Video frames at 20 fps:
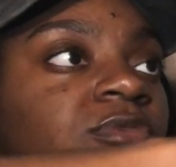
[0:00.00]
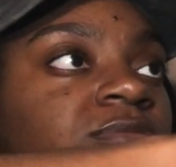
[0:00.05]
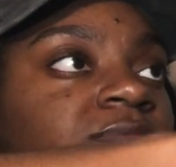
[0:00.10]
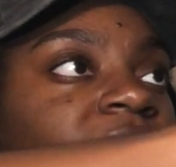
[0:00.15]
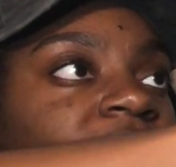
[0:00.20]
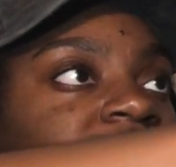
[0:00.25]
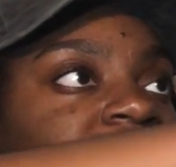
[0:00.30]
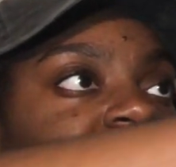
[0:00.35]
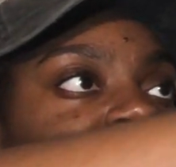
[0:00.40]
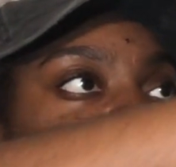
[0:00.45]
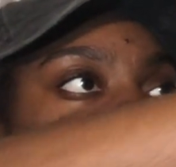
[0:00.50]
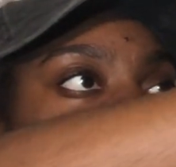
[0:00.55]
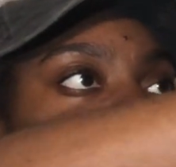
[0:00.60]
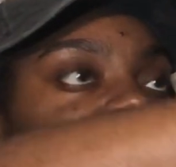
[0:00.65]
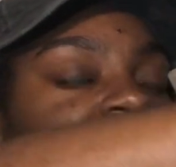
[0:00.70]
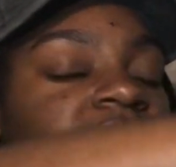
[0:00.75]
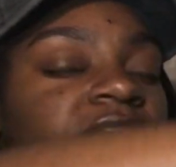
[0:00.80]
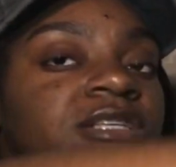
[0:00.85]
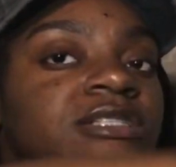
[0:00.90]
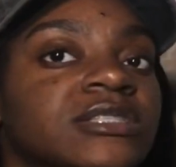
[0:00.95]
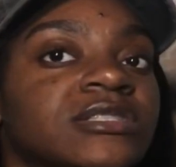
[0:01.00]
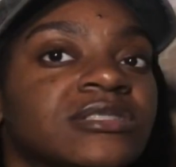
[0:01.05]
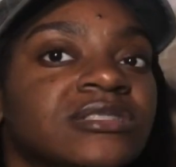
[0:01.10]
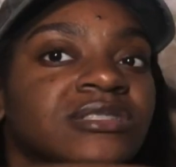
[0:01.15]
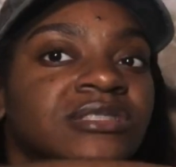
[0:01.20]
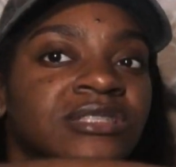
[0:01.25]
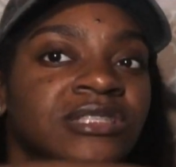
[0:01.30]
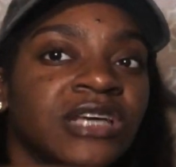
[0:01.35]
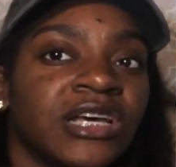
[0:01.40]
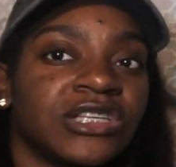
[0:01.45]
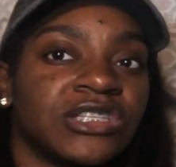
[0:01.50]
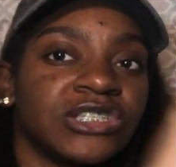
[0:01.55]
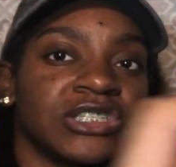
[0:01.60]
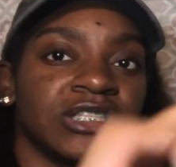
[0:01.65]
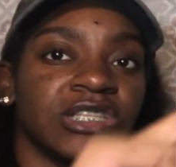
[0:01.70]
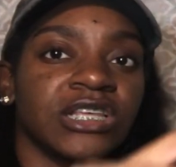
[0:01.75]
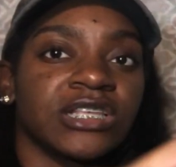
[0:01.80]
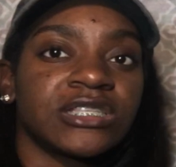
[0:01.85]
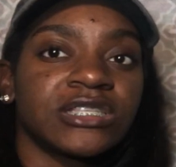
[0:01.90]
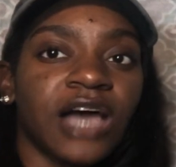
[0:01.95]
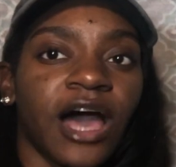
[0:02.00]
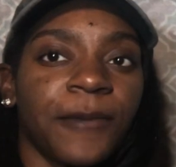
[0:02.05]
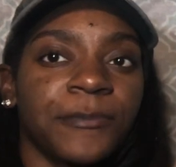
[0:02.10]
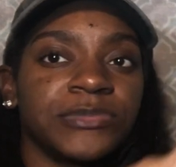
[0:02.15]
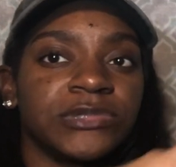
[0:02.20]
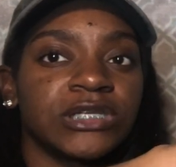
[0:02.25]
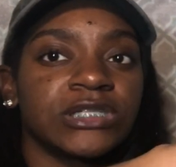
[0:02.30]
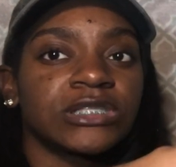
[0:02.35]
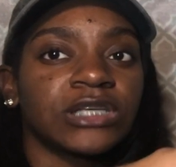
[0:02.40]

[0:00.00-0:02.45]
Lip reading: My toe is touching the top just